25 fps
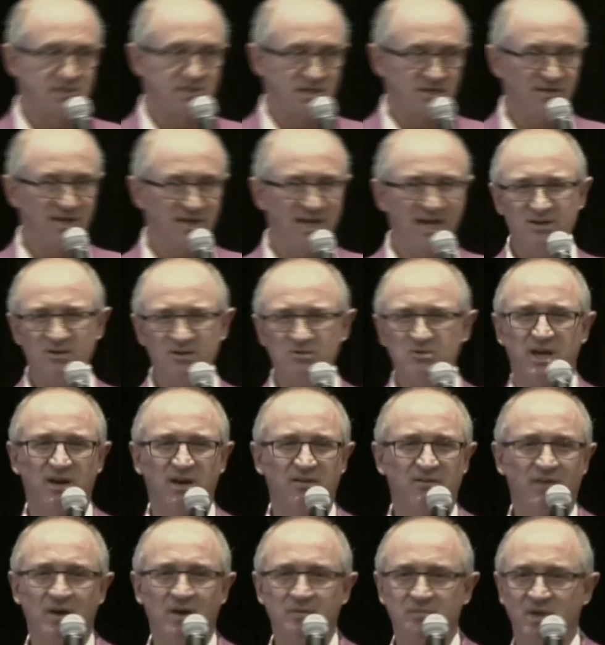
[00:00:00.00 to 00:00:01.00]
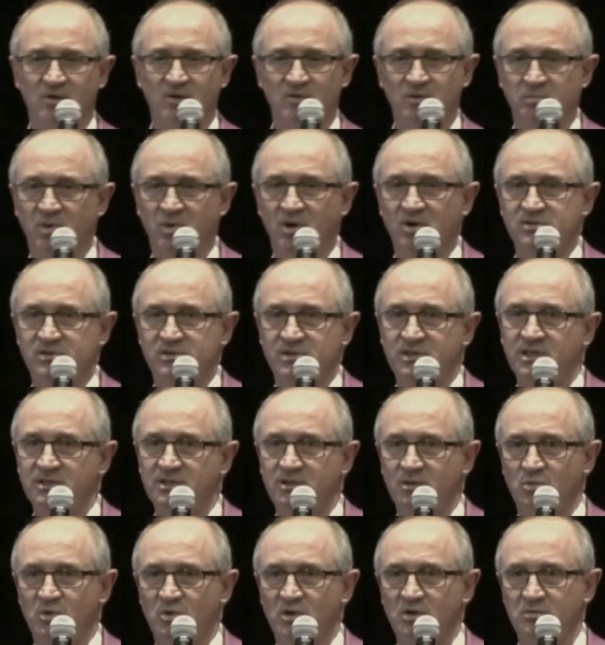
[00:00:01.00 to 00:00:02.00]
and I don't care if I'm the only person in the
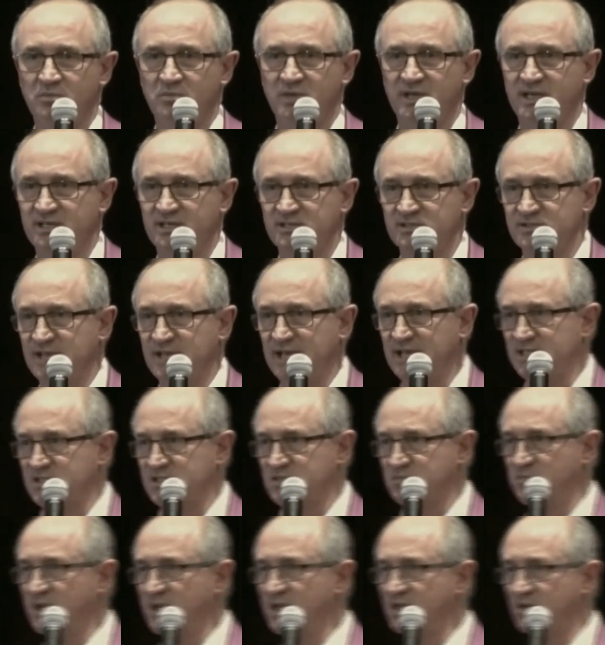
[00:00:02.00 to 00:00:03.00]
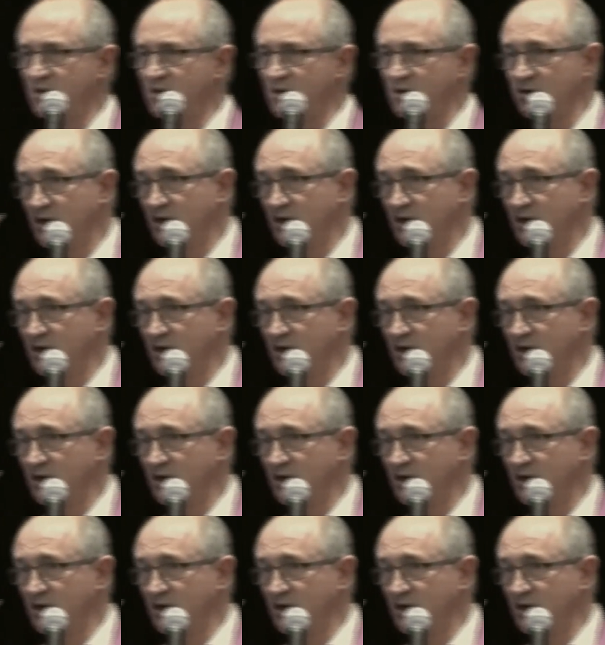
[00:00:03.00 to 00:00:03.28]
room, because that speaker,